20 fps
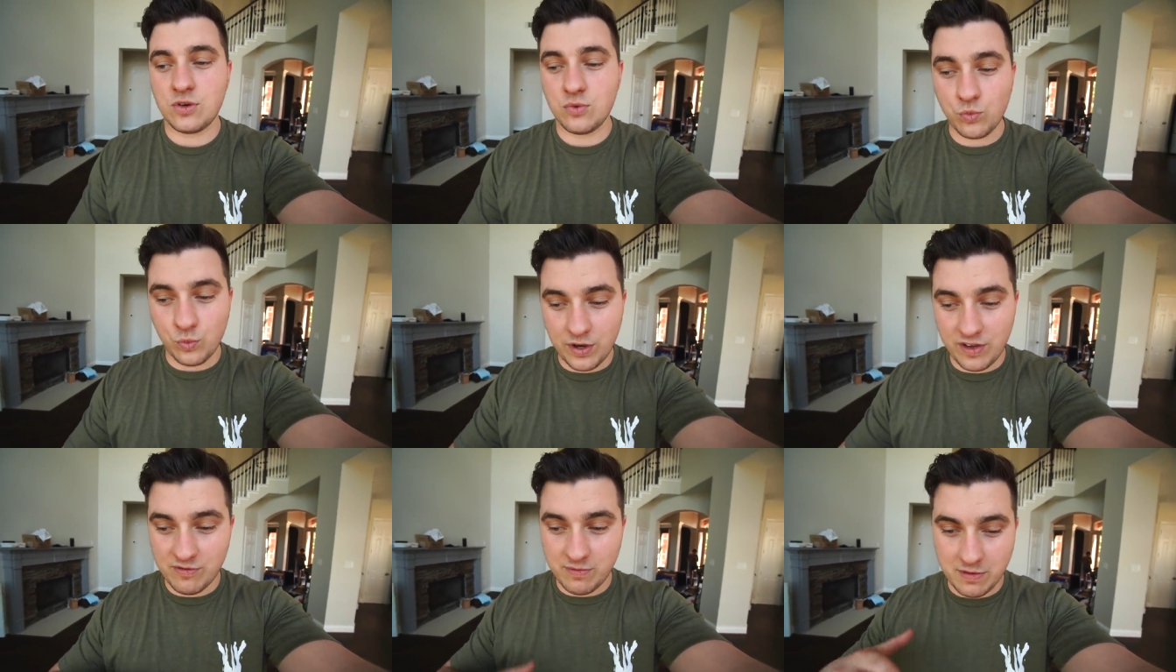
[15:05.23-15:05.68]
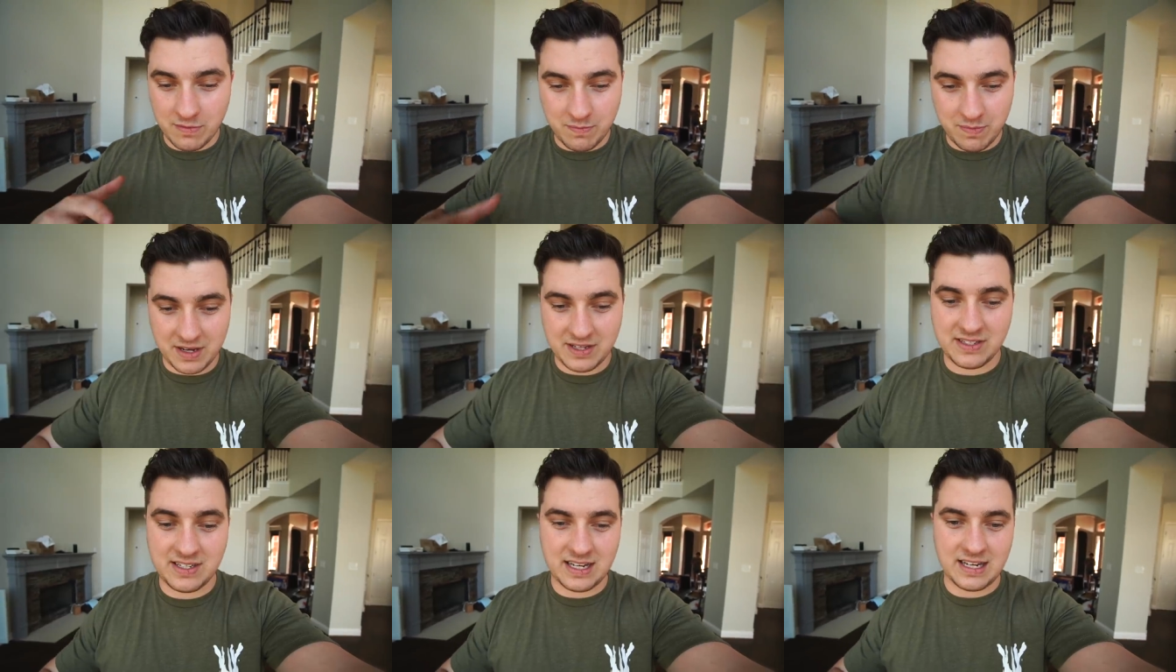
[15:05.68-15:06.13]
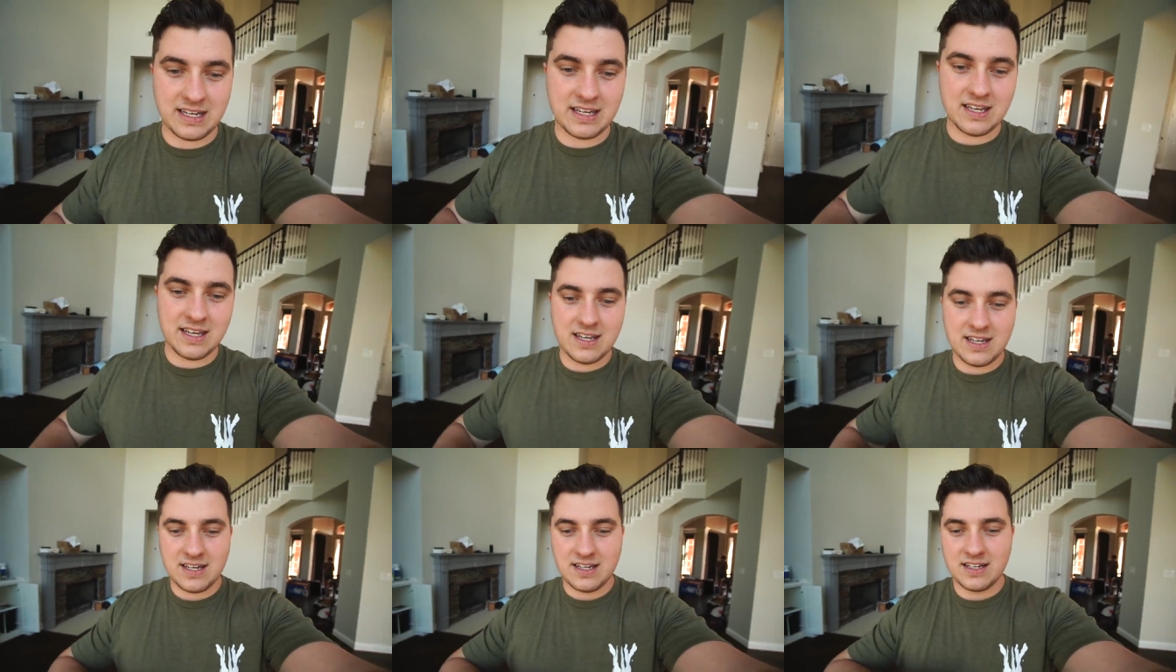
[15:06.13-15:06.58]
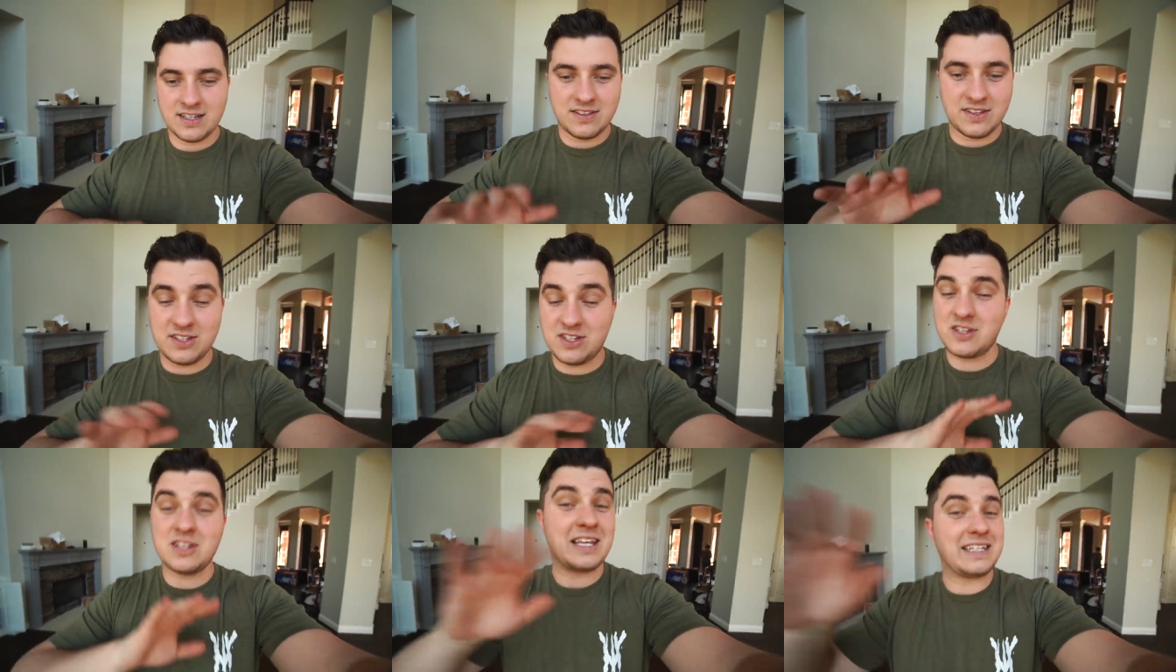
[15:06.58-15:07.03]
We have been busy.
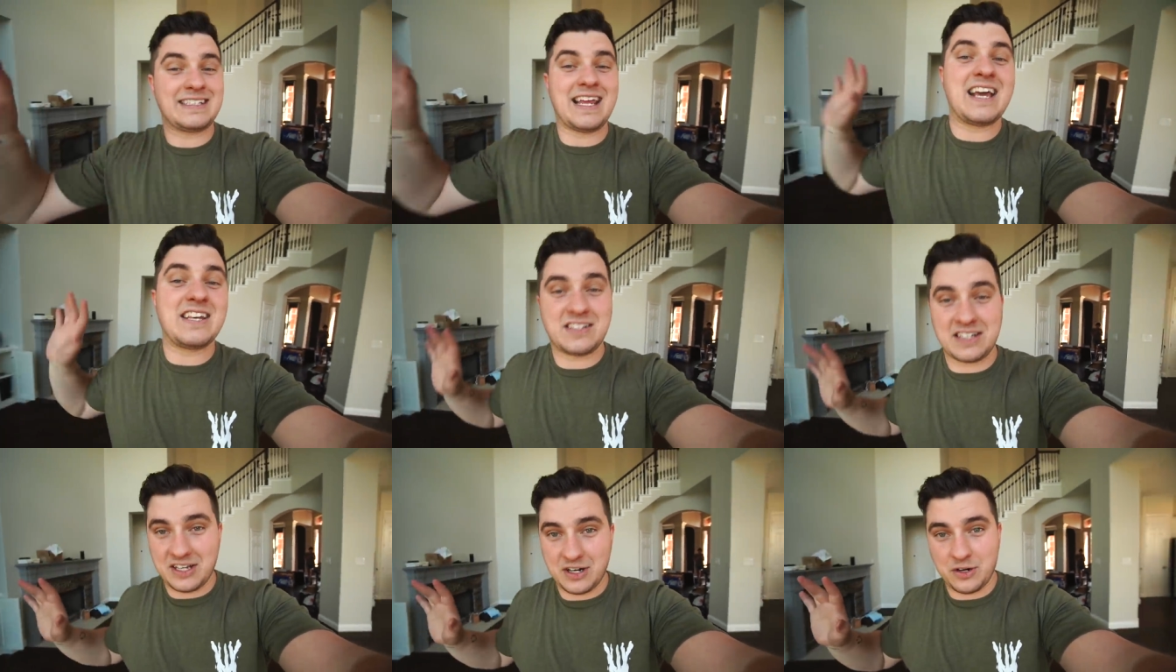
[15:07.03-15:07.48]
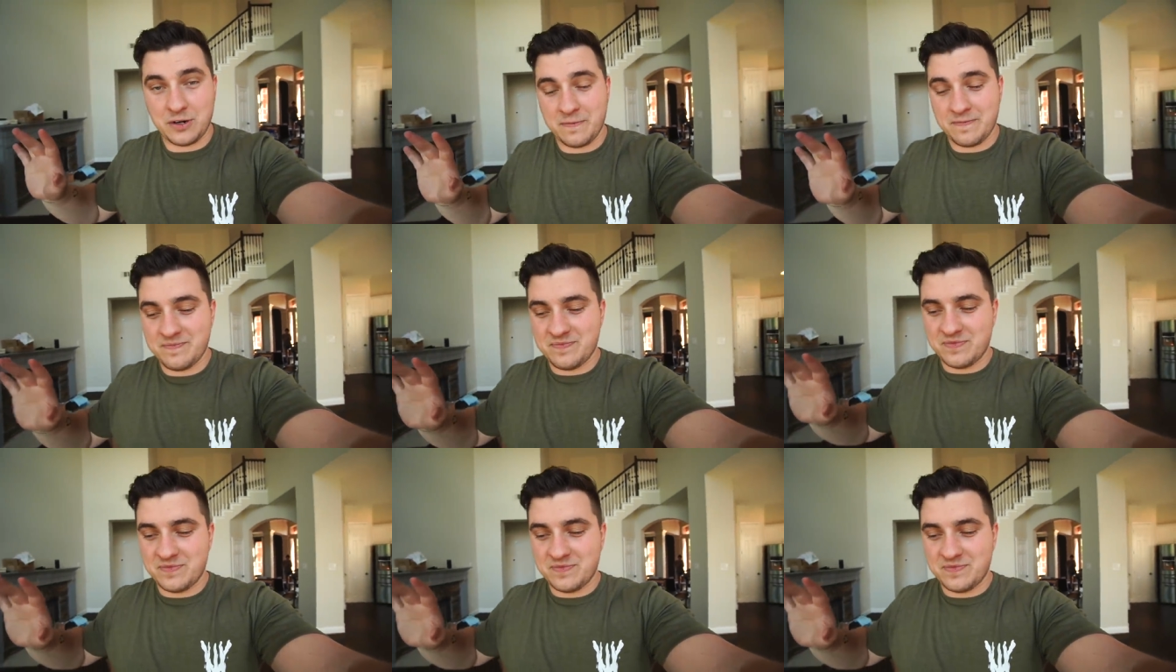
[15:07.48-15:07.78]
This is like days later.